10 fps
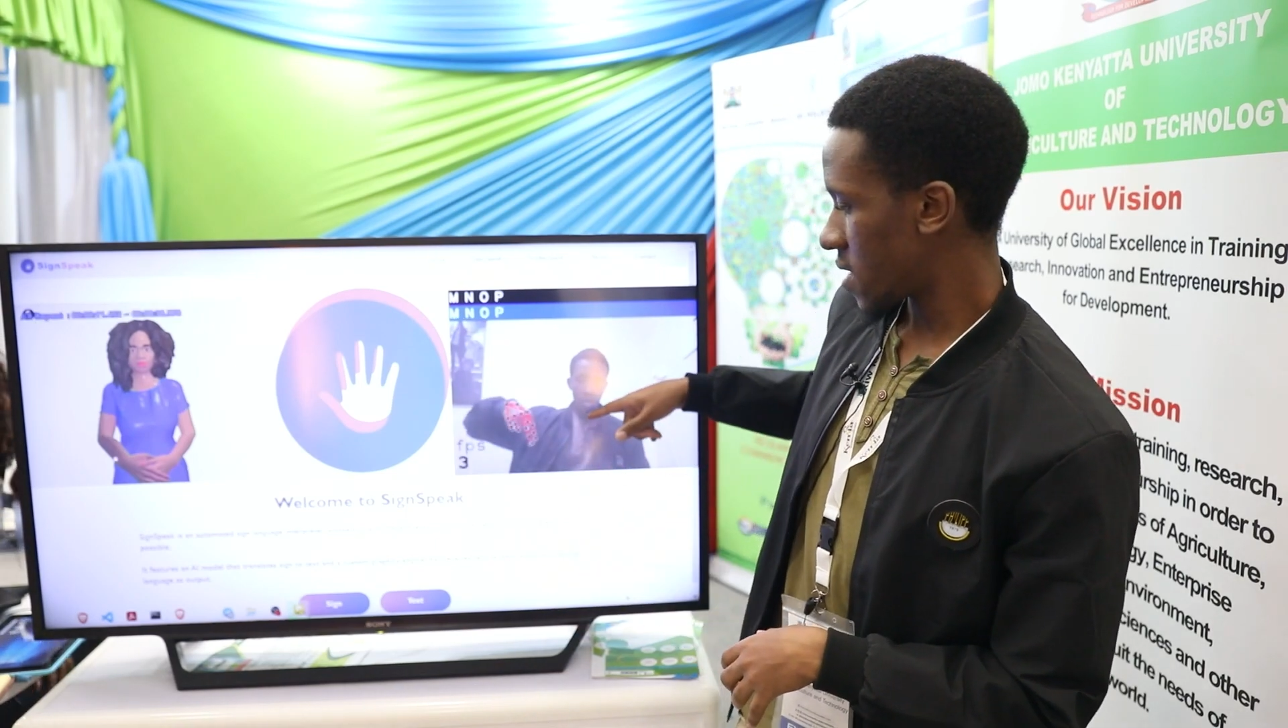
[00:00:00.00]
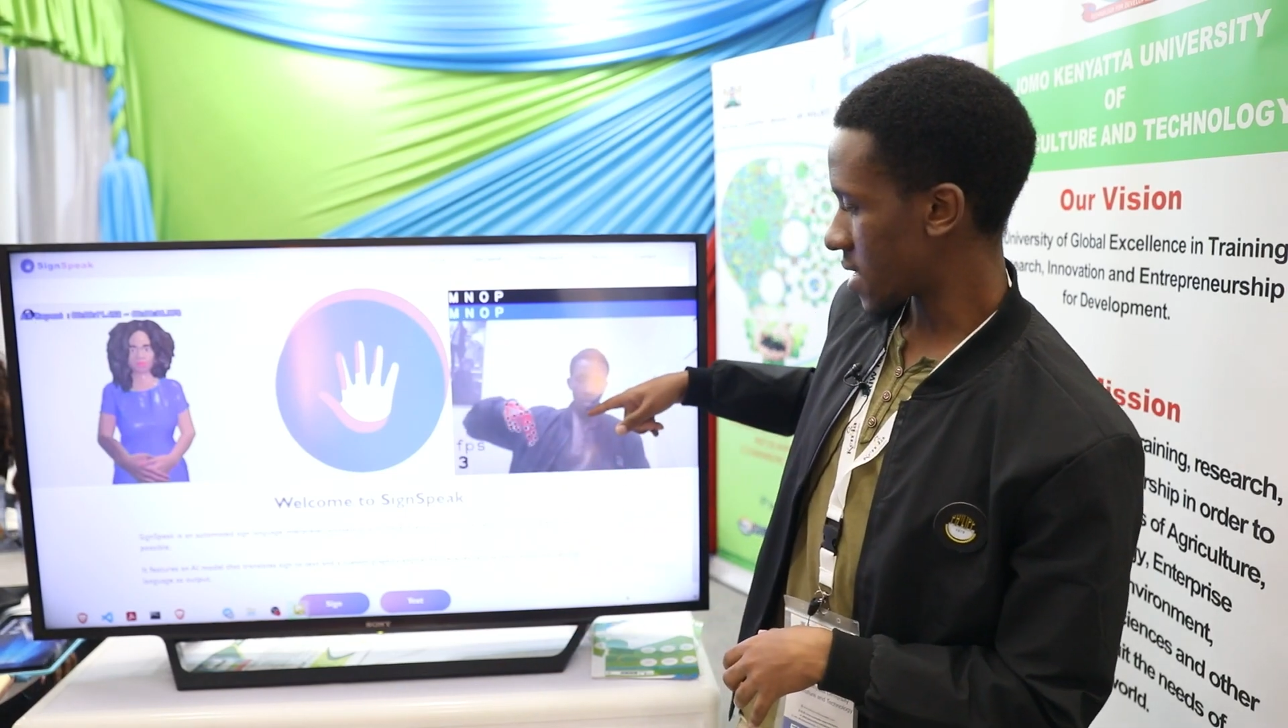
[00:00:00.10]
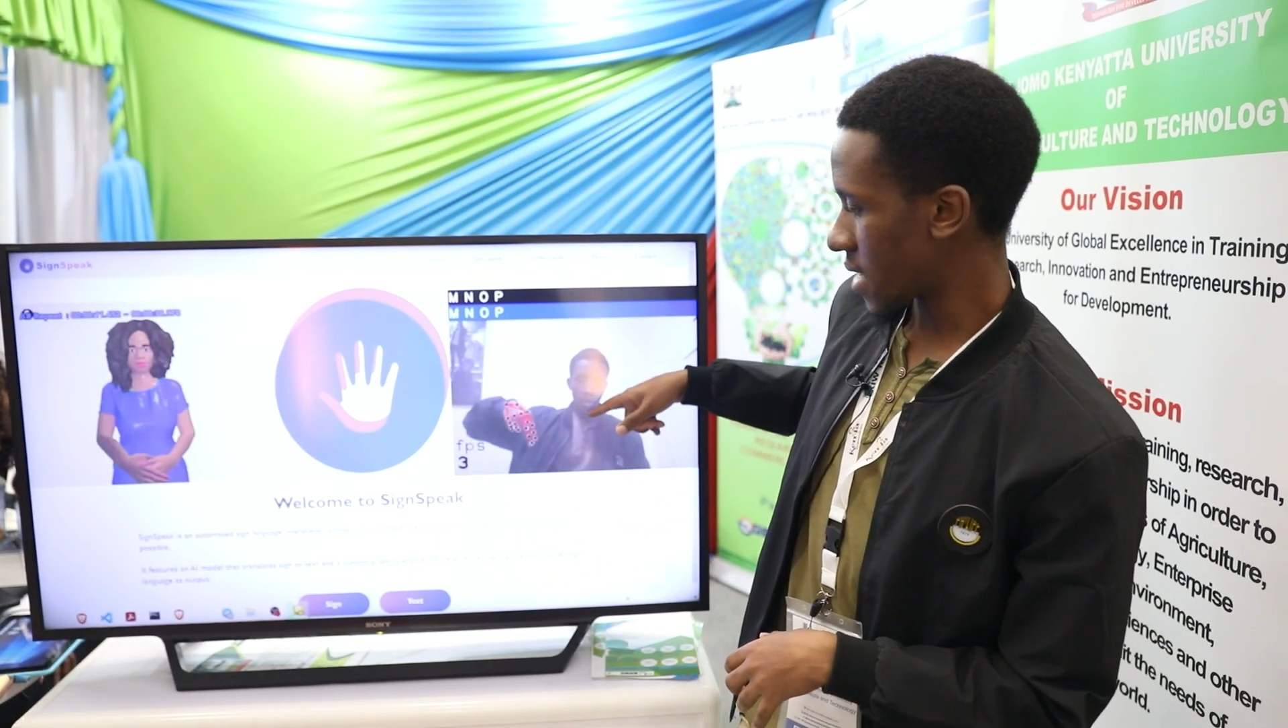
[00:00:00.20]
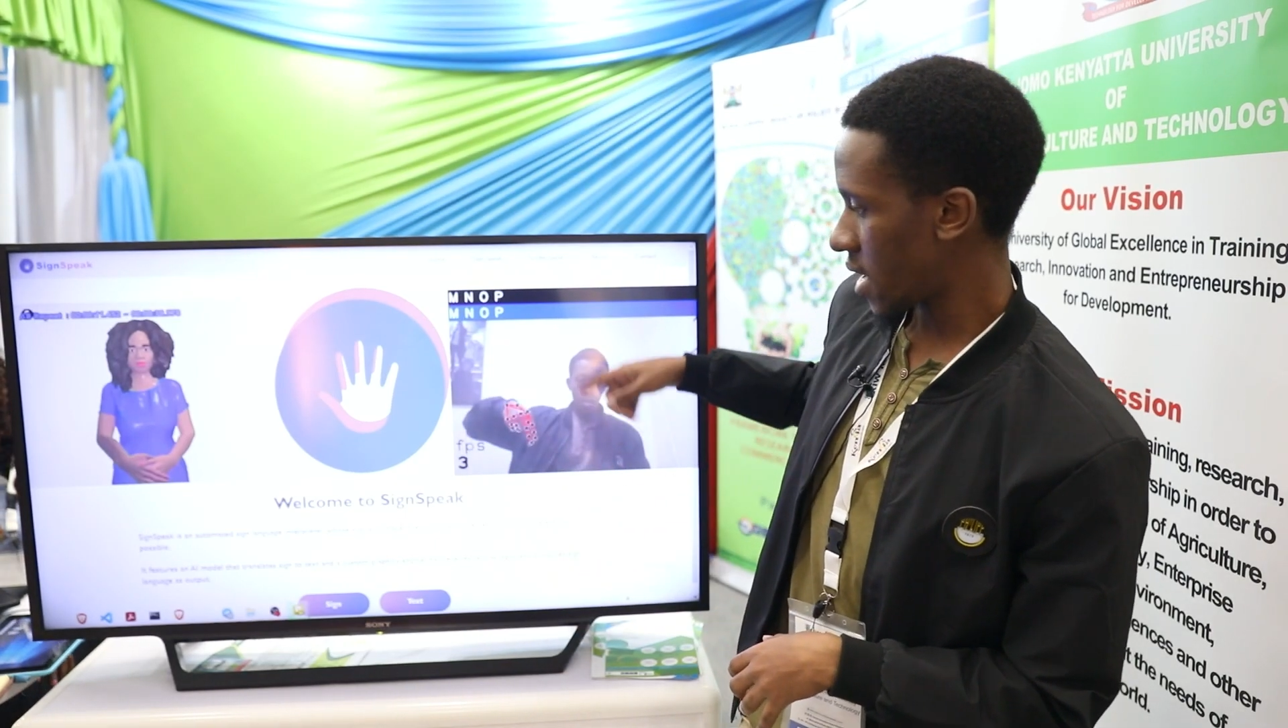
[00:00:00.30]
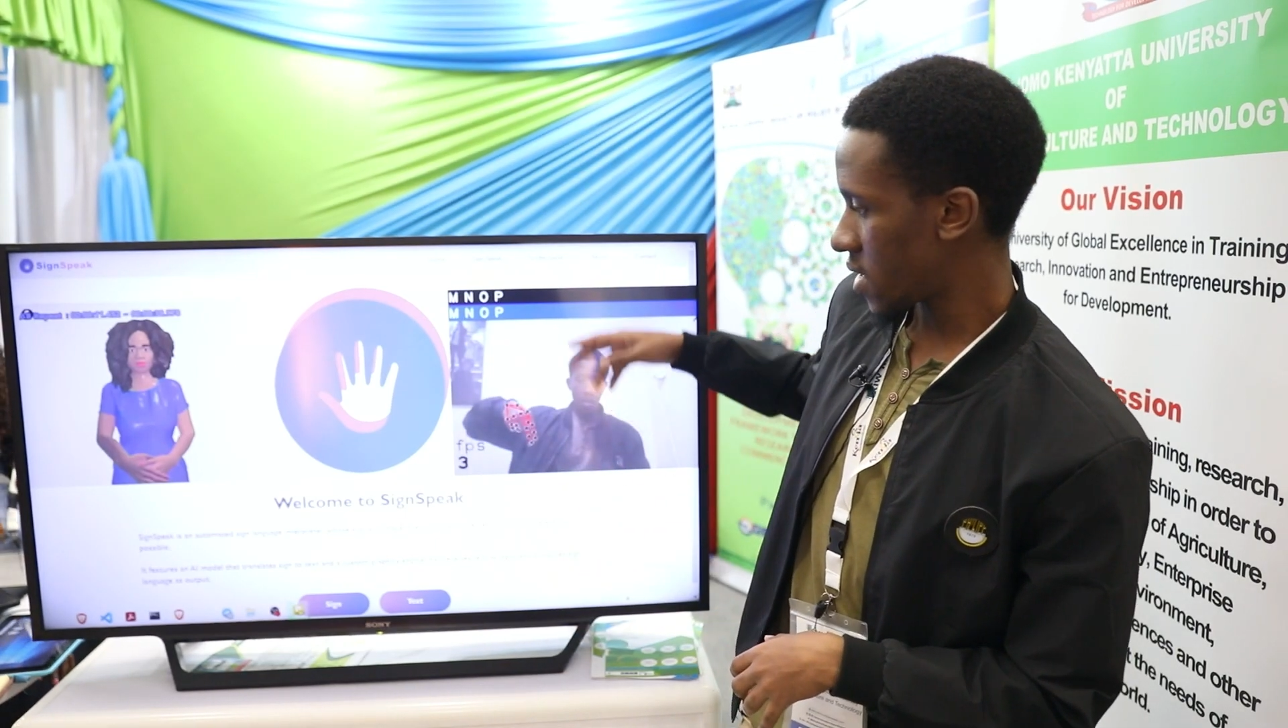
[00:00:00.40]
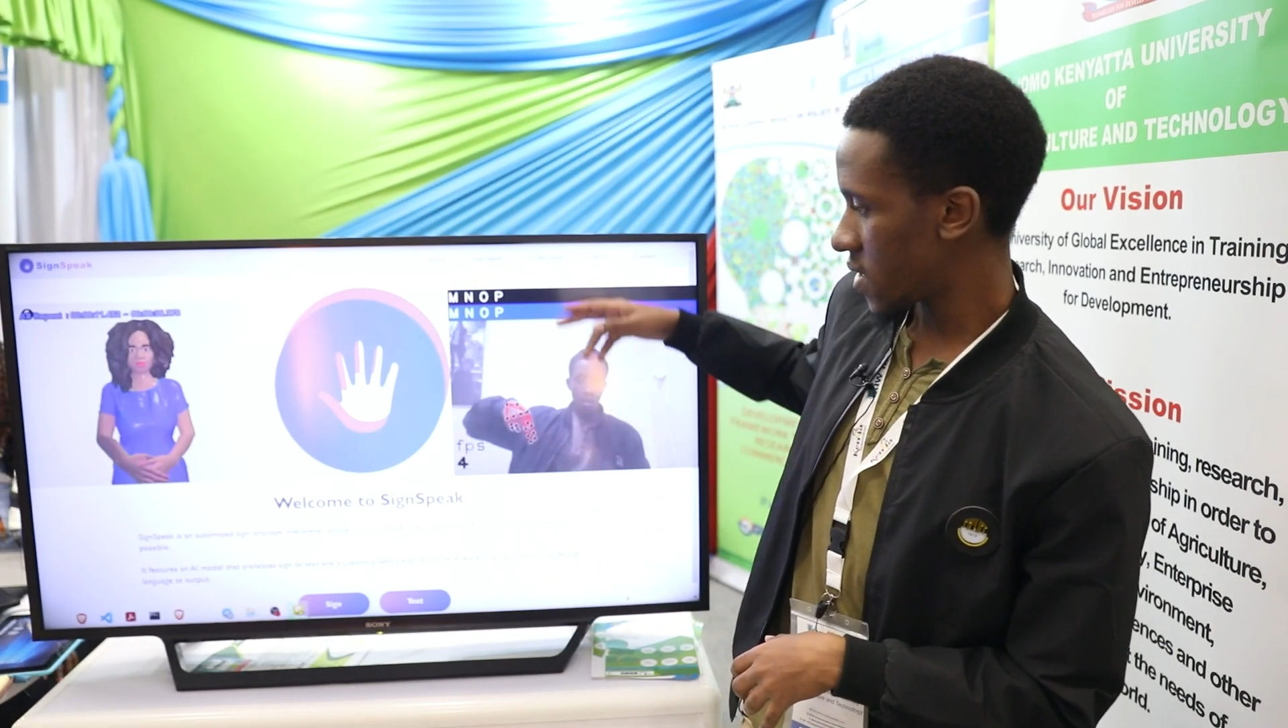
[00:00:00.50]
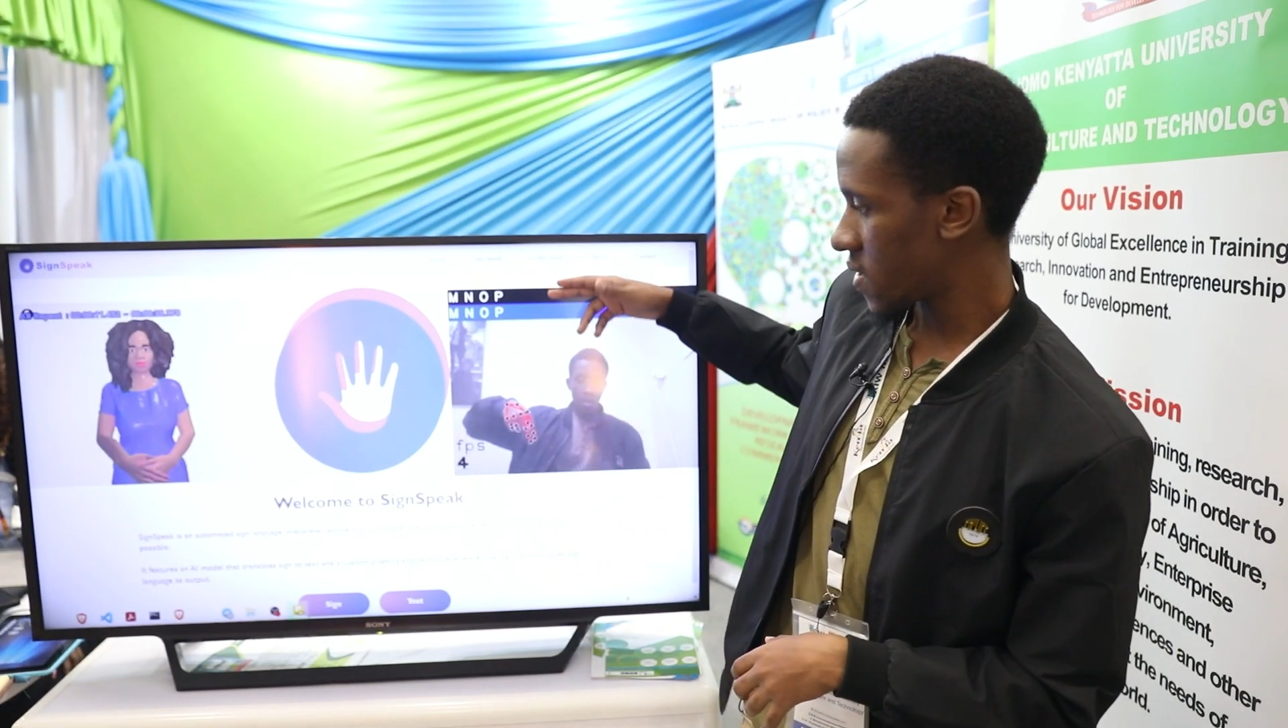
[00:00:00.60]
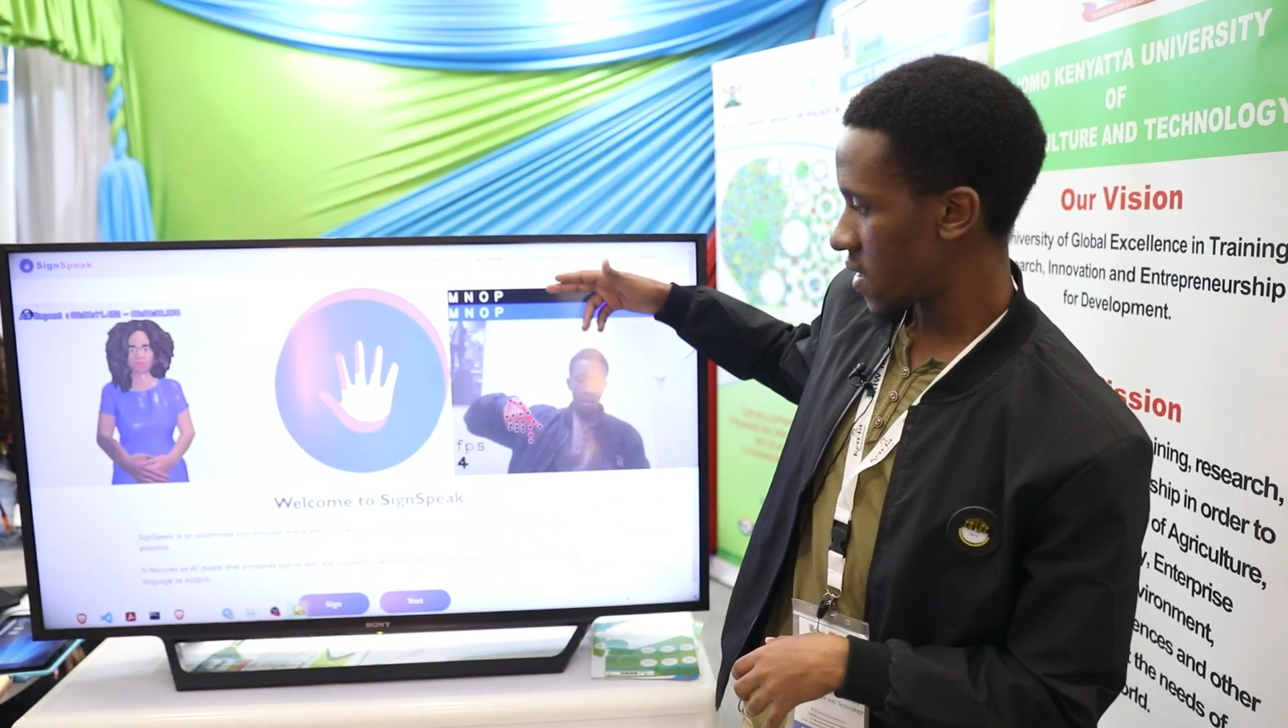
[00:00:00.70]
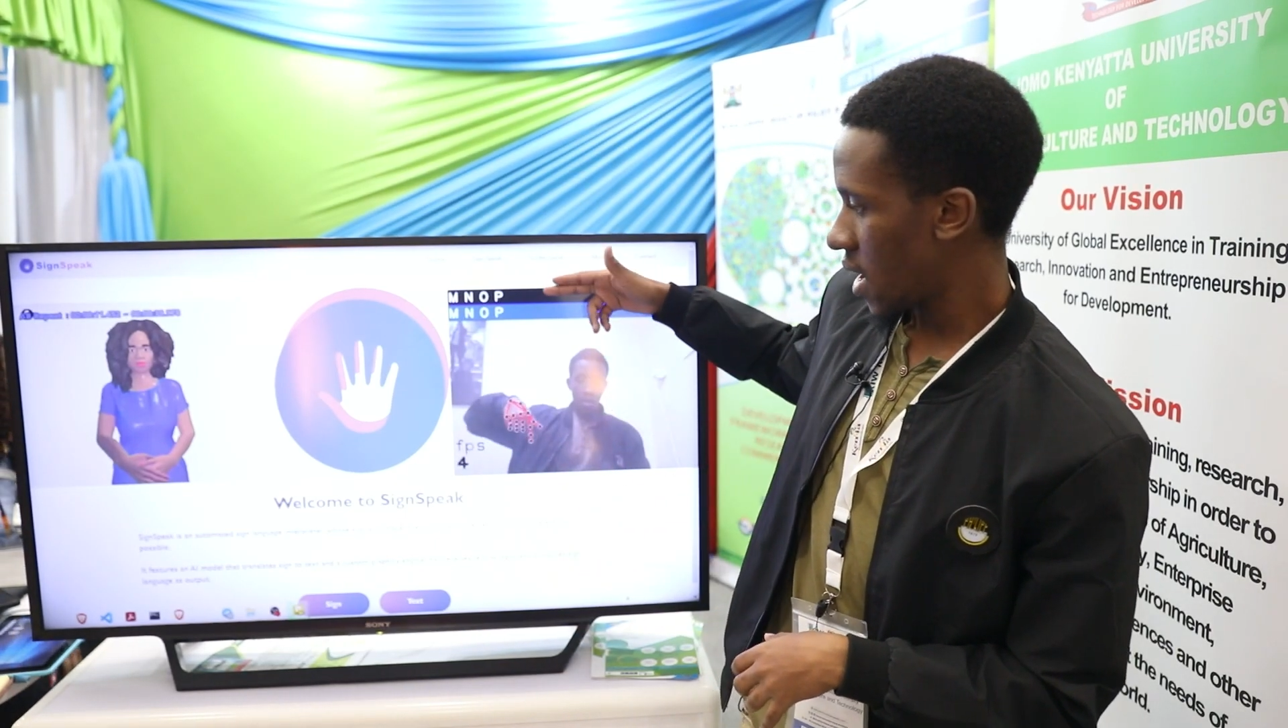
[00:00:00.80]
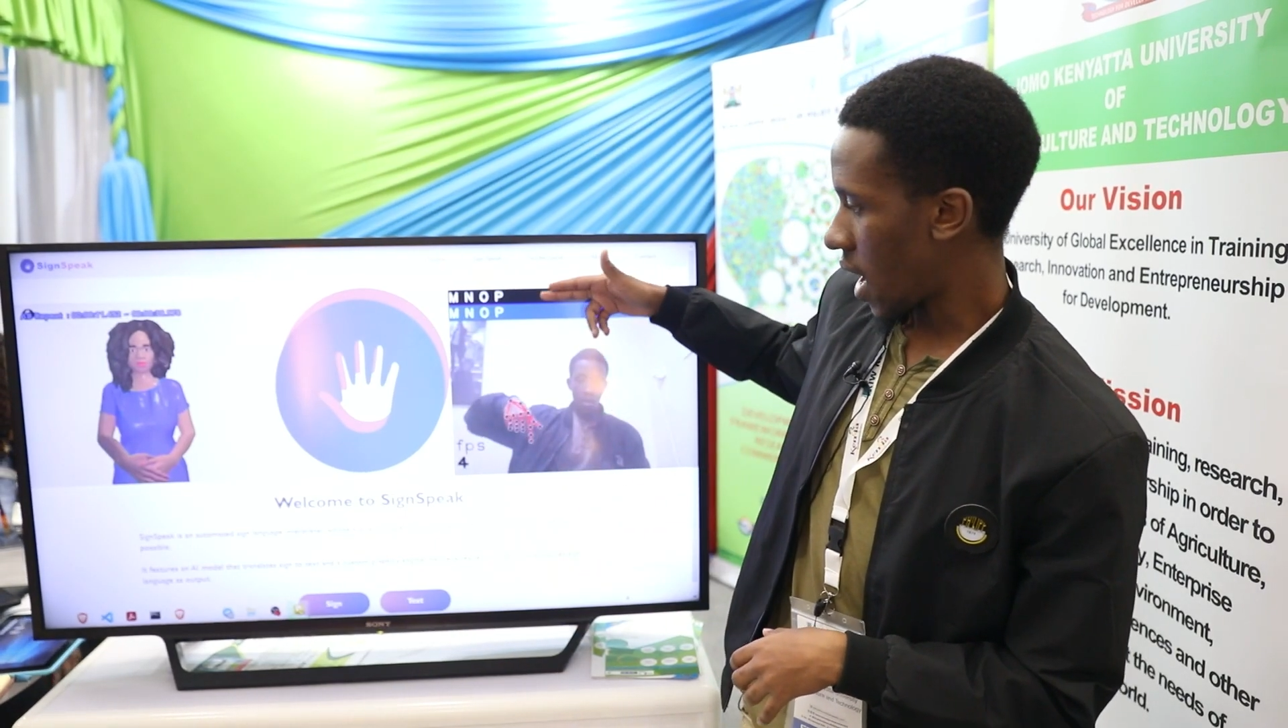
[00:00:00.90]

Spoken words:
the signs